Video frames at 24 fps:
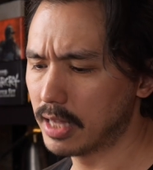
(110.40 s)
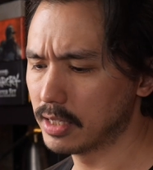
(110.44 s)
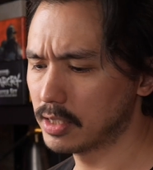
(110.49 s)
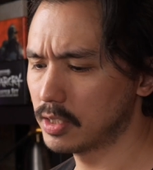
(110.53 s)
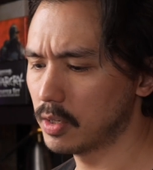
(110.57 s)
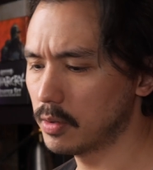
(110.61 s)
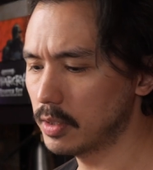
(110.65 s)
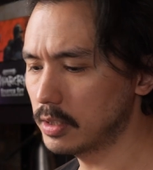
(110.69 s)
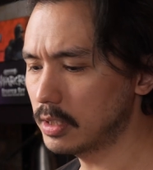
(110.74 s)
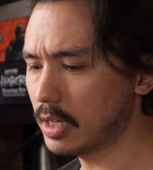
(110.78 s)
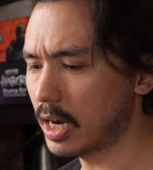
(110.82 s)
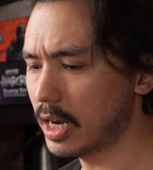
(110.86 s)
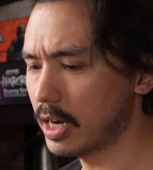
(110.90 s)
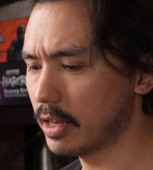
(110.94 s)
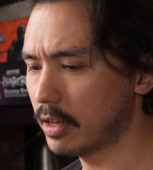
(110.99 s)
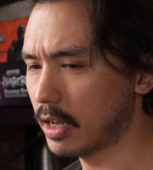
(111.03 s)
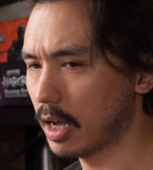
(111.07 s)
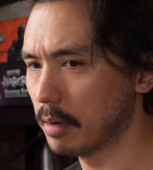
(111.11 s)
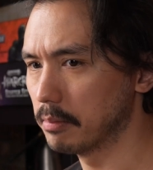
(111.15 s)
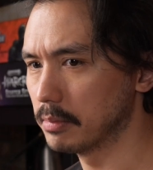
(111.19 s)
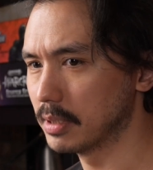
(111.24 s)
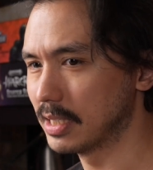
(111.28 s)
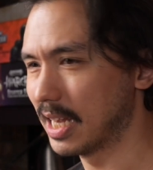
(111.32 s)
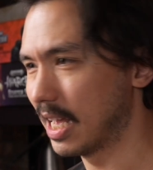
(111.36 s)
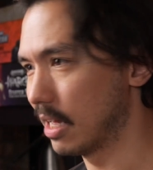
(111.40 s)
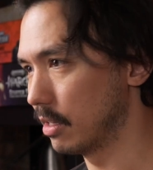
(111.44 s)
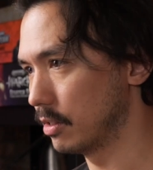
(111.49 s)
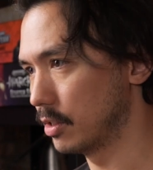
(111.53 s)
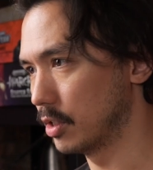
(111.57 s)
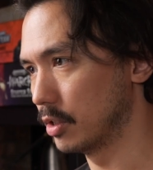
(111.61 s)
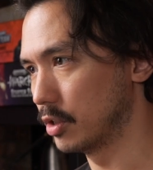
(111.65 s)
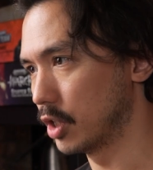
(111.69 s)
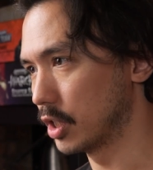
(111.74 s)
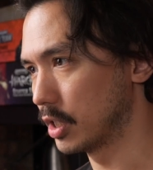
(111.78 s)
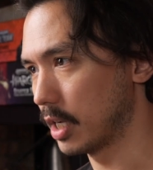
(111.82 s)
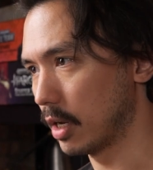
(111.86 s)
And so this kind of comes down
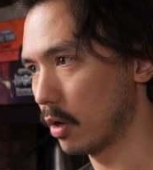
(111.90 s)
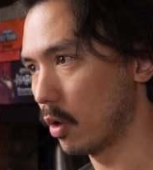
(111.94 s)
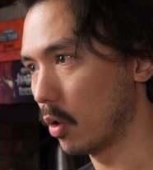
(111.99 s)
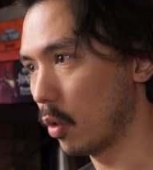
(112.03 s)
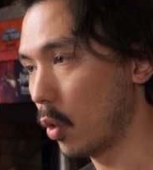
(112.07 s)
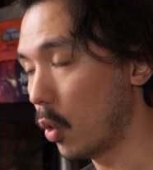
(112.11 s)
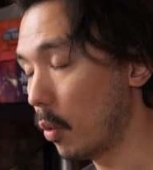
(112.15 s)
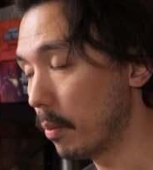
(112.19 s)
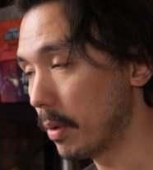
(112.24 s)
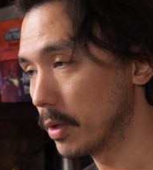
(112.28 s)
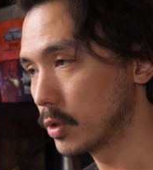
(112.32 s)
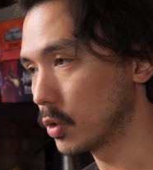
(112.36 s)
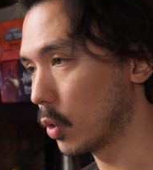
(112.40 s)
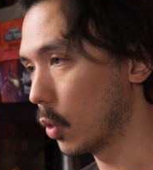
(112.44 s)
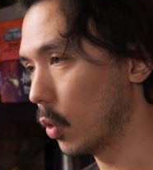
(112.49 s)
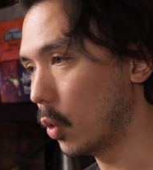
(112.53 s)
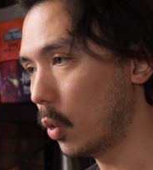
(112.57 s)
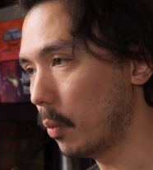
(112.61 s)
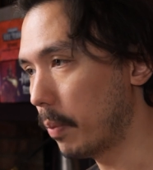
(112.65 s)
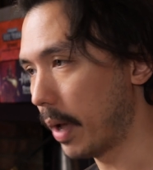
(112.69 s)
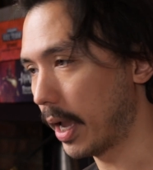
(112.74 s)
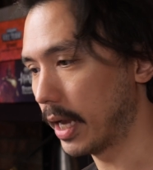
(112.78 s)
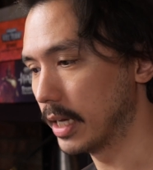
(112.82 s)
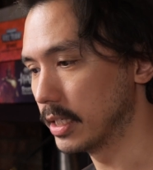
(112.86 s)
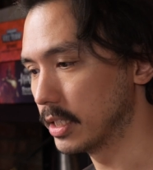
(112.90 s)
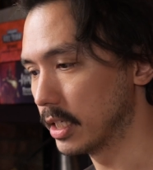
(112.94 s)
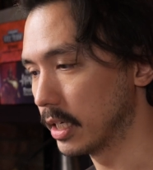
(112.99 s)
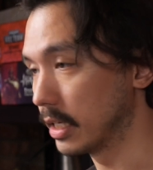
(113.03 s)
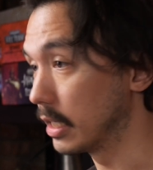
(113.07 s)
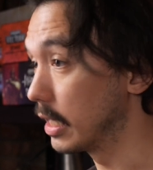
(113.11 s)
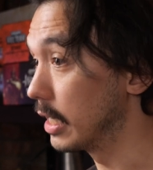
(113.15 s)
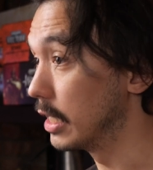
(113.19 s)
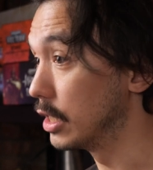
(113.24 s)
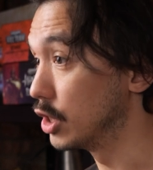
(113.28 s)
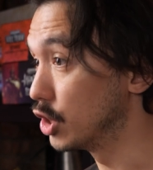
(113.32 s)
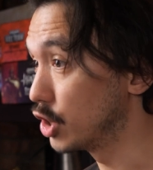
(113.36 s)
to just almost all
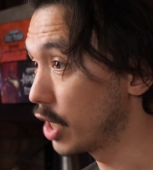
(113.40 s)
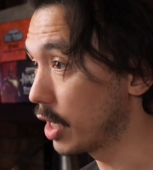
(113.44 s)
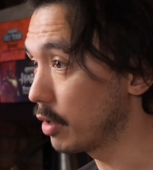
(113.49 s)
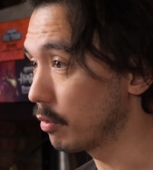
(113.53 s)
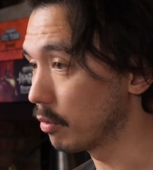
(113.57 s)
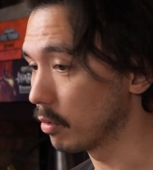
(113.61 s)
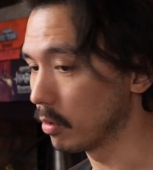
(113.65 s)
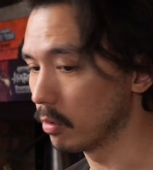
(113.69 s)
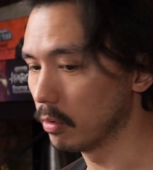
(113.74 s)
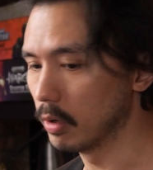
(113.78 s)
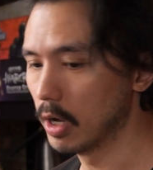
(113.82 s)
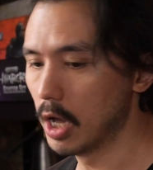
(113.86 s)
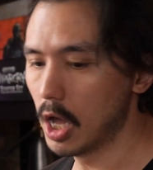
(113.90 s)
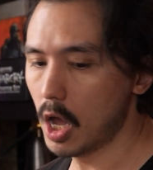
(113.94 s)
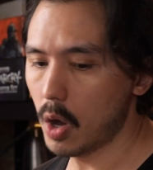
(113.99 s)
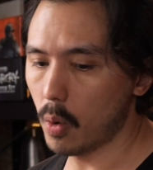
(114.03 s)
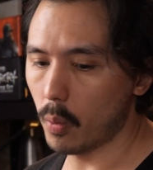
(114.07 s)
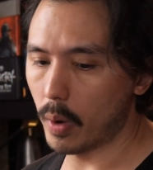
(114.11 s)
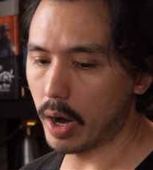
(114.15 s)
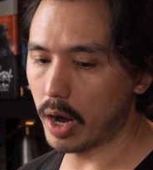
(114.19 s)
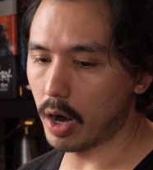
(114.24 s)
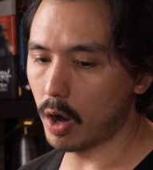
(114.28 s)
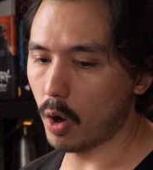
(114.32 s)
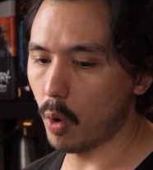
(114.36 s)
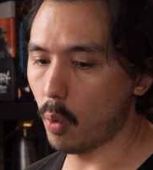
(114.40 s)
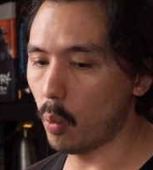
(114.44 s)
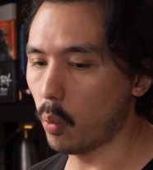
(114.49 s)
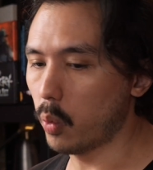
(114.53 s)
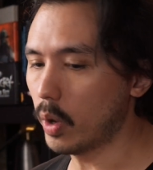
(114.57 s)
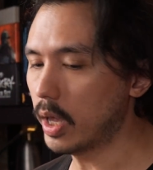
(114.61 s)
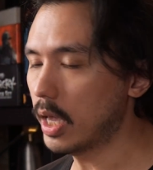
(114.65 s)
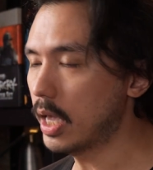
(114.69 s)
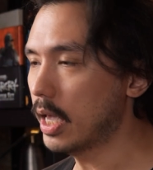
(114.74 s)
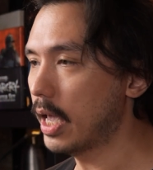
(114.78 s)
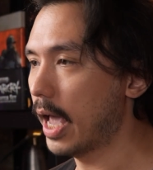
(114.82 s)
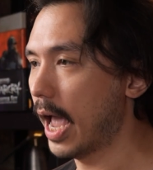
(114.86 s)
painting in general, where
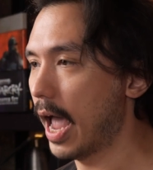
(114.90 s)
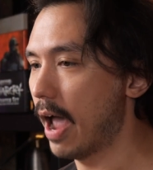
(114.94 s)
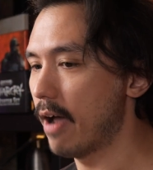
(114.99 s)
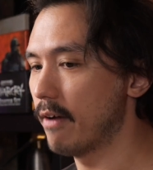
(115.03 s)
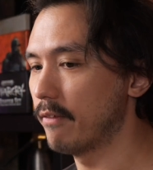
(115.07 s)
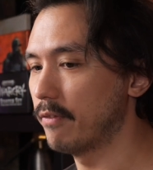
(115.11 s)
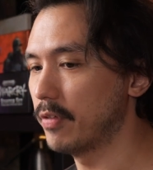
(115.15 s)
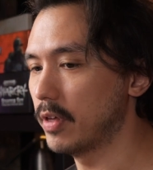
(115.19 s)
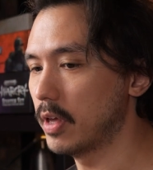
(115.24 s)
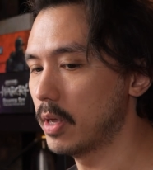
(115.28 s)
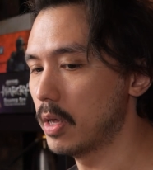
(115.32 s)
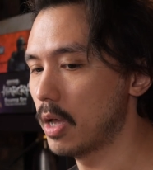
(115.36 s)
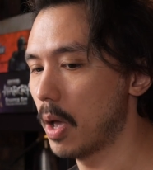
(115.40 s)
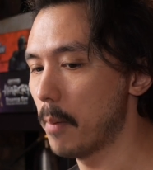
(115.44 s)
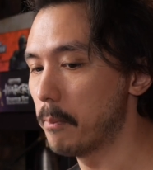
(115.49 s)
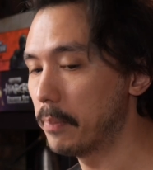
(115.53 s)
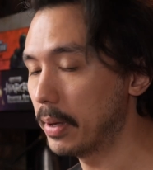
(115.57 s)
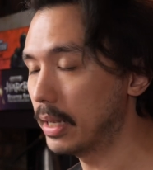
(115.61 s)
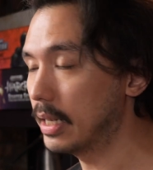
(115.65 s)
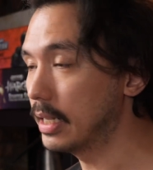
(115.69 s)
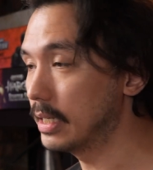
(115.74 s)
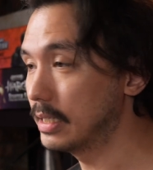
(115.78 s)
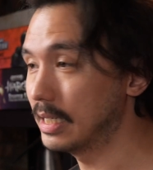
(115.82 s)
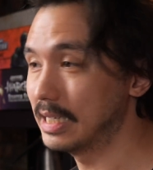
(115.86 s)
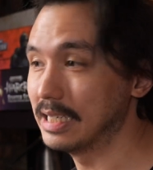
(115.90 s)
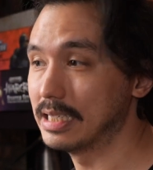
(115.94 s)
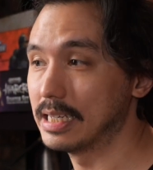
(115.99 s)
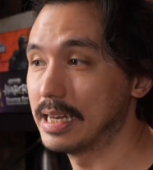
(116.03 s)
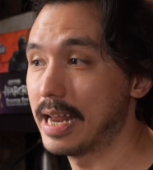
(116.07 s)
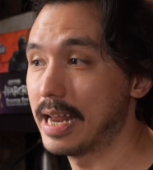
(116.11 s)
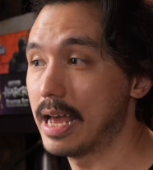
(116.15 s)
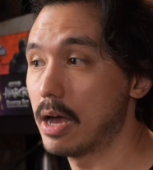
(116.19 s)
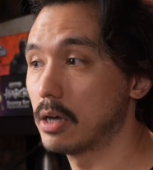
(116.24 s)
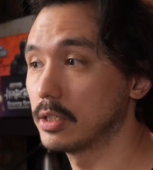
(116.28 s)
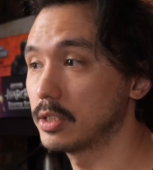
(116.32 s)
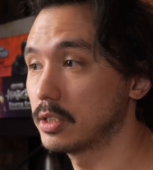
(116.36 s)
we have the ability
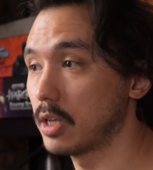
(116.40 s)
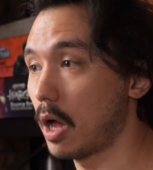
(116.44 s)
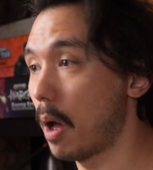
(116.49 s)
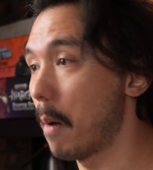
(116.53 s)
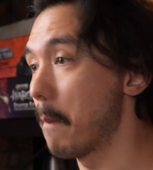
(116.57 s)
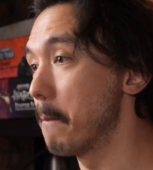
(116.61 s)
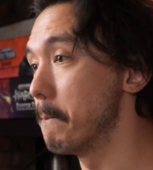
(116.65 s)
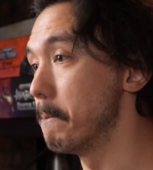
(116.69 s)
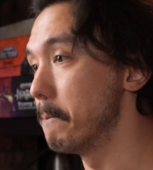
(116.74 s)
to now start